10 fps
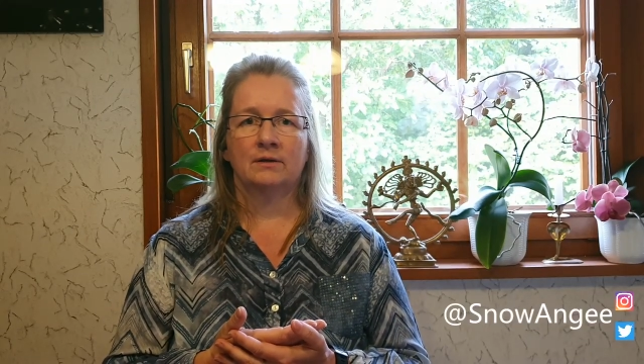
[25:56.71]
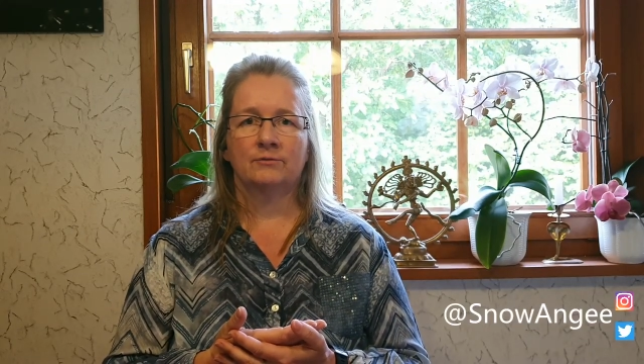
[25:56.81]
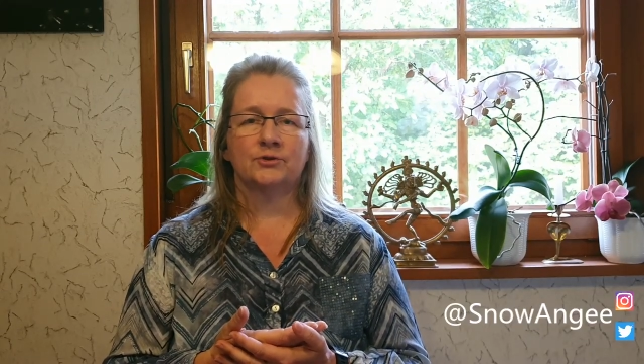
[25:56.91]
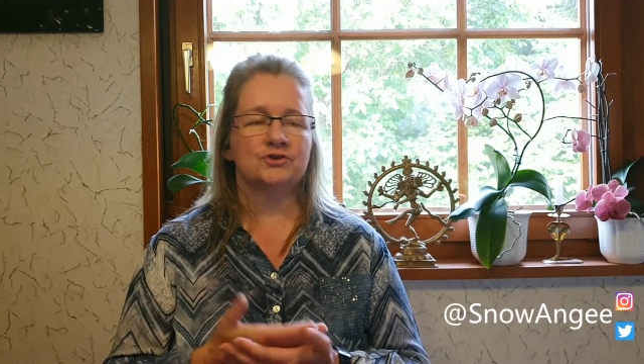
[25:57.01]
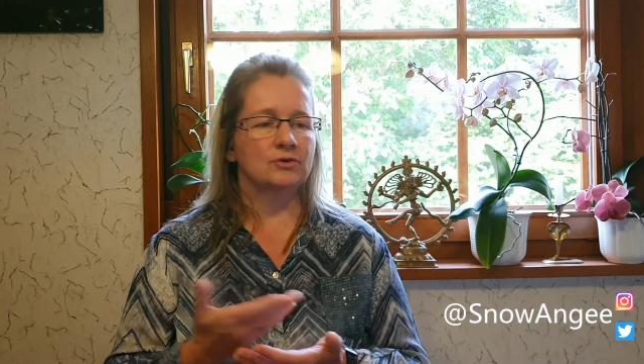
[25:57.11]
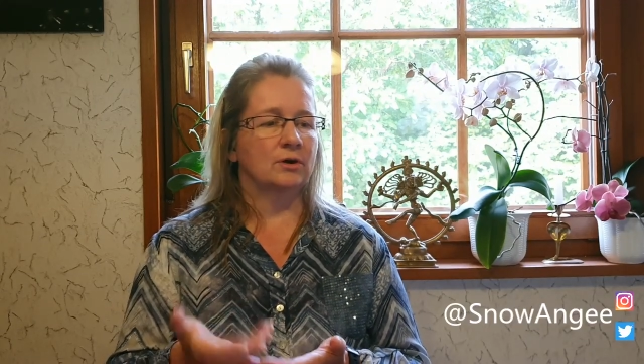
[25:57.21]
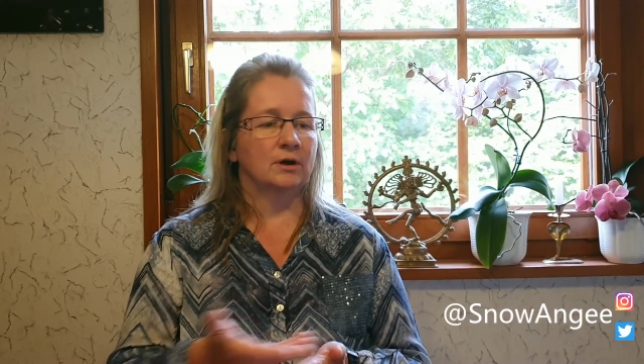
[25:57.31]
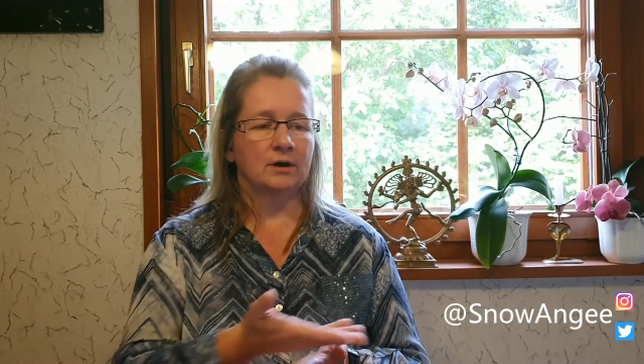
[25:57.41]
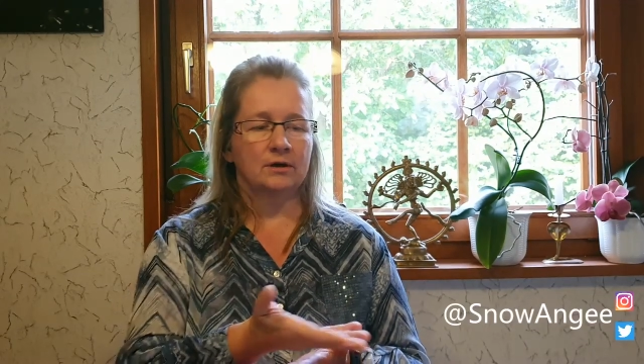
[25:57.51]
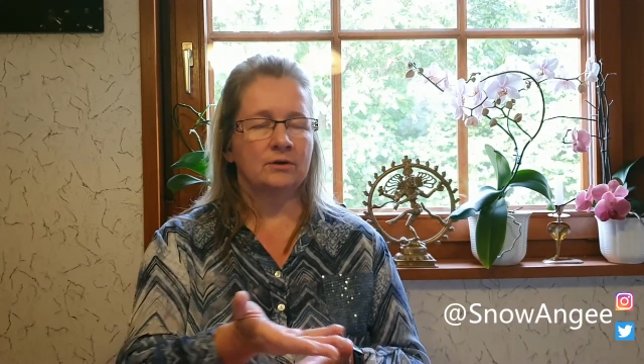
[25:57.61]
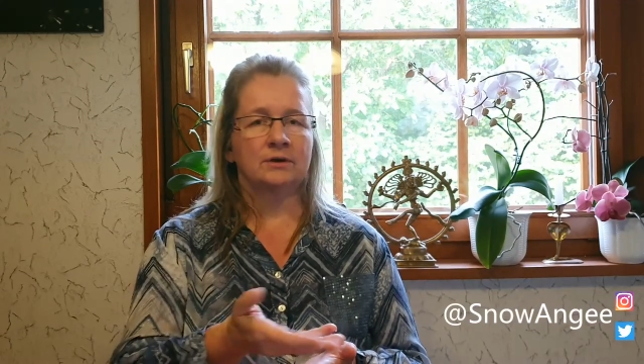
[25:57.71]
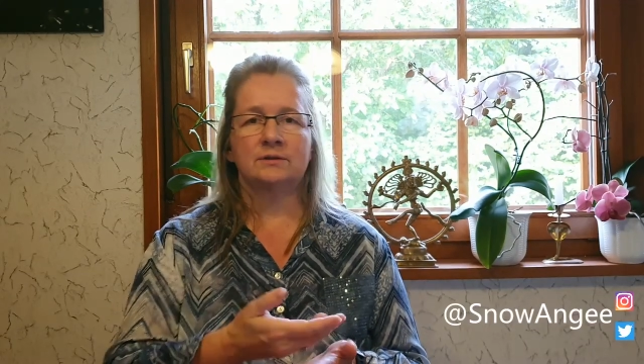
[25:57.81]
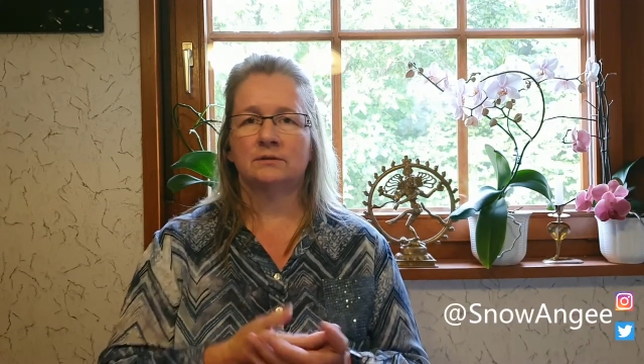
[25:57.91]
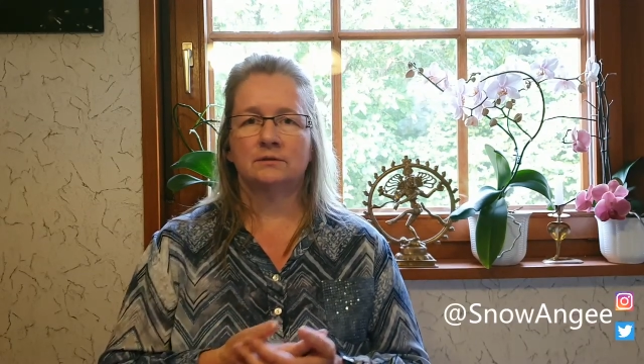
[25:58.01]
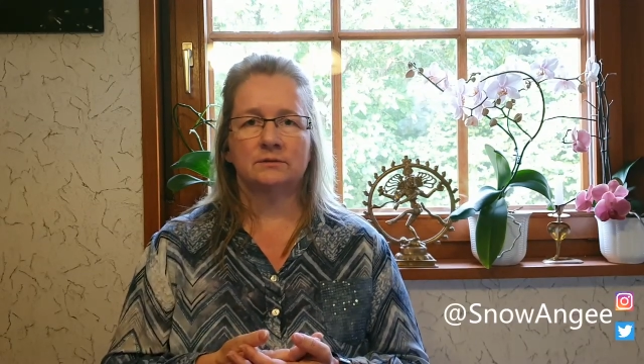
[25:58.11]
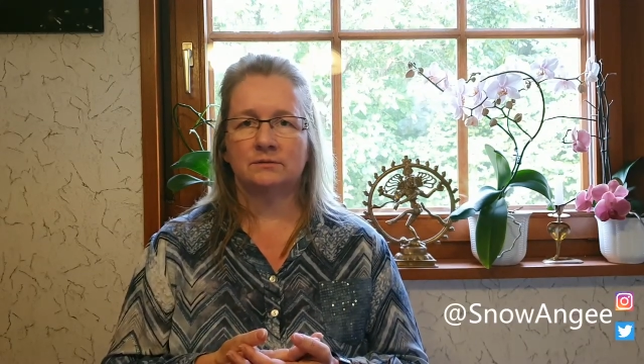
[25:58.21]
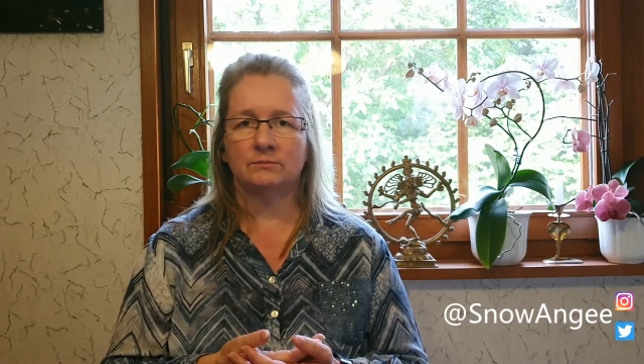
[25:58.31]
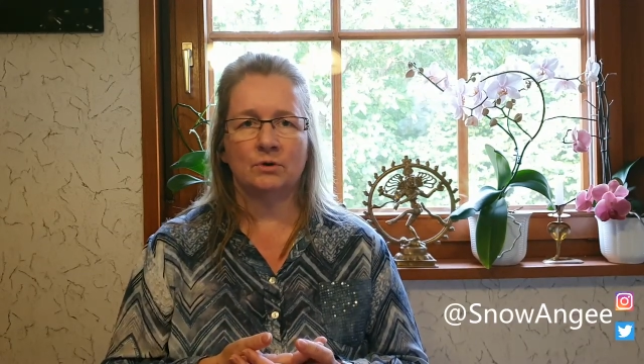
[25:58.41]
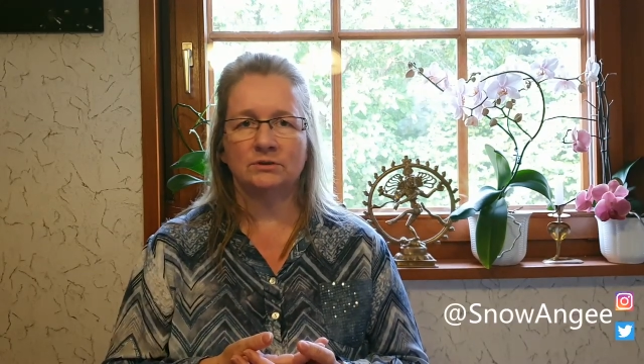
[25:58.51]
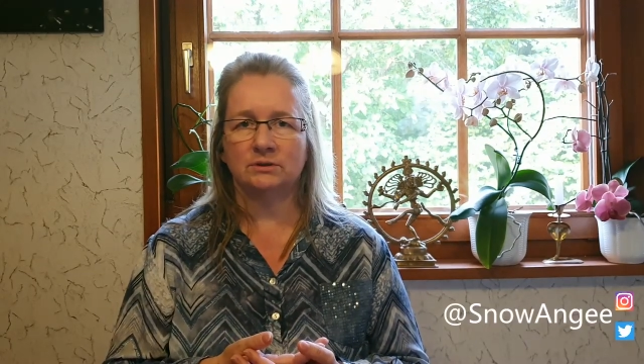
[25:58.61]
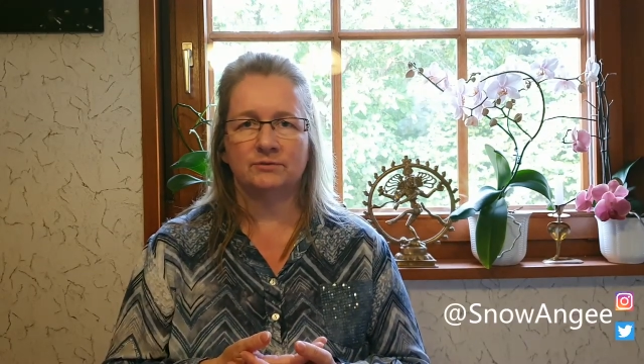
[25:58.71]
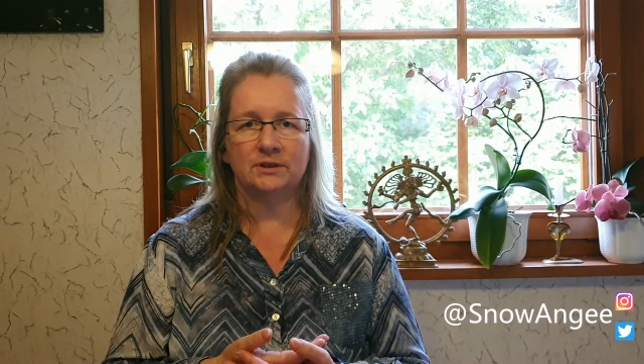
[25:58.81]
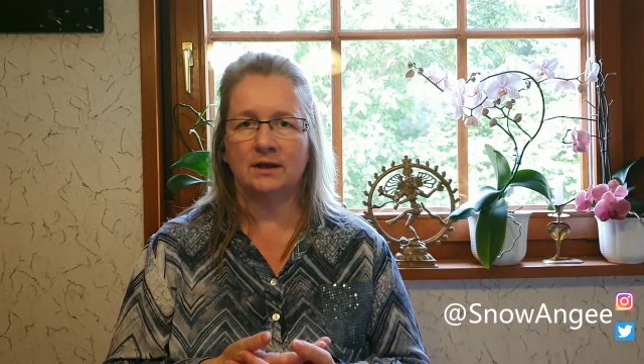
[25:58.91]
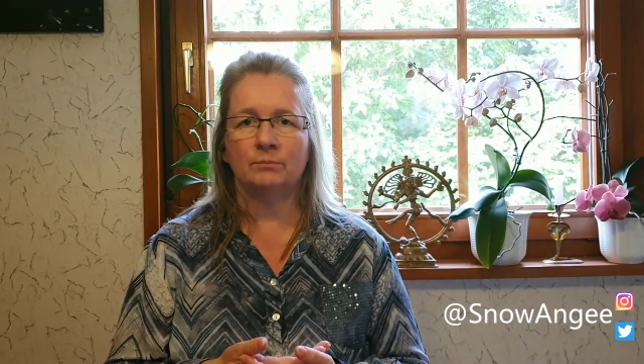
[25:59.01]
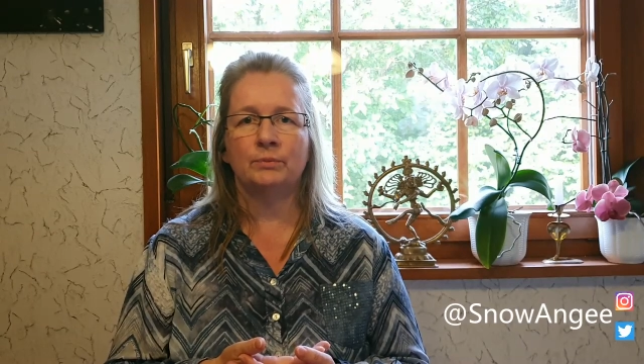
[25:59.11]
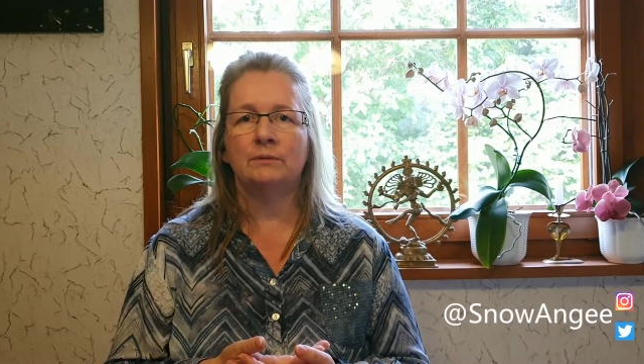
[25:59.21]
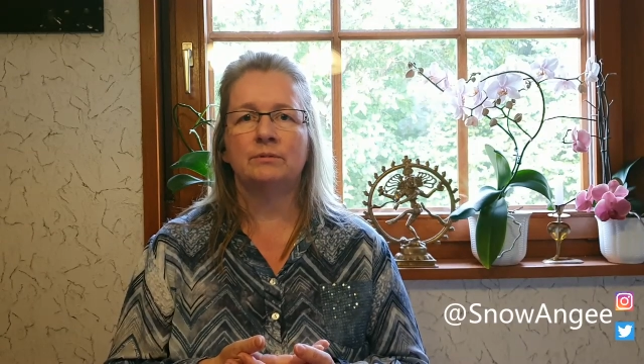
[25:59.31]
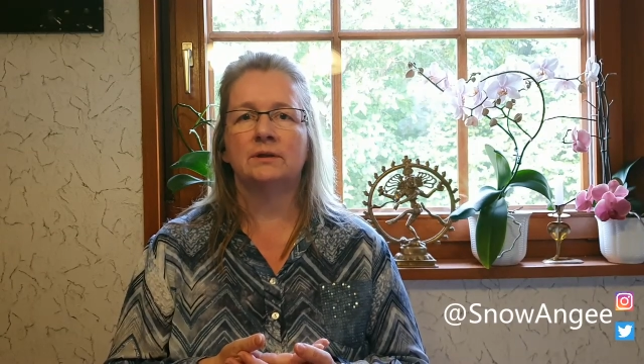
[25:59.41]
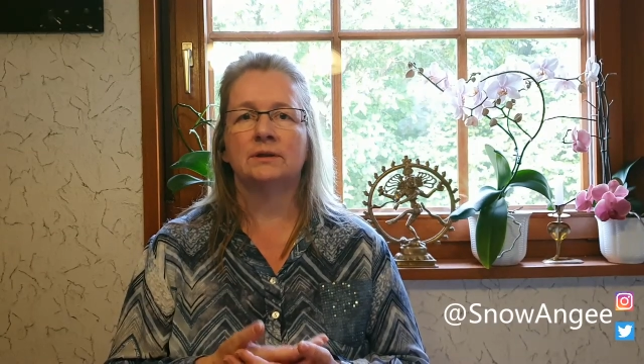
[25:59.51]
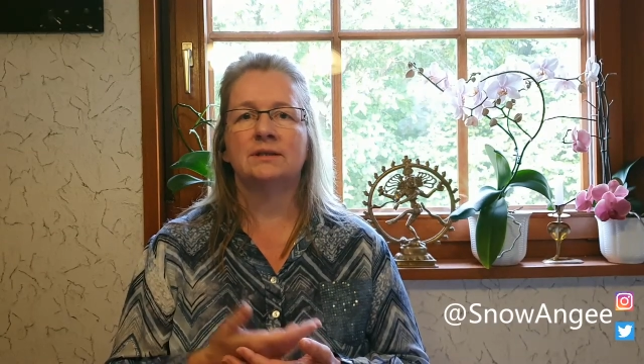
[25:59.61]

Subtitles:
For sure, not the most of the young people